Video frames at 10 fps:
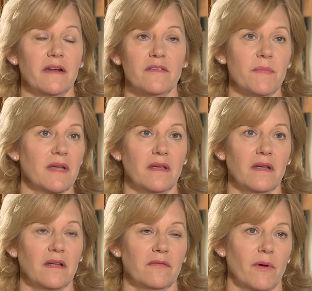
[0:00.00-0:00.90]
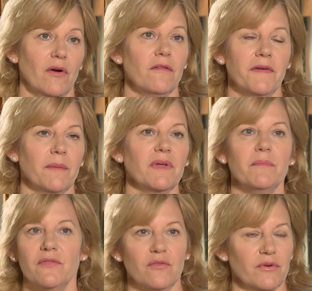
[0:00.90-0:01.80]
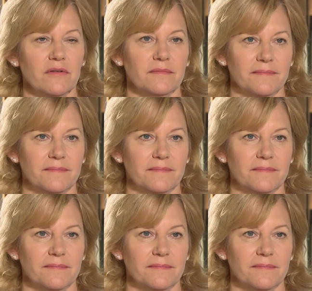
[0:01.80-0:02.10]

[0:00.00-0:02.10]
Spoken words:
and it's making my whole family miserable.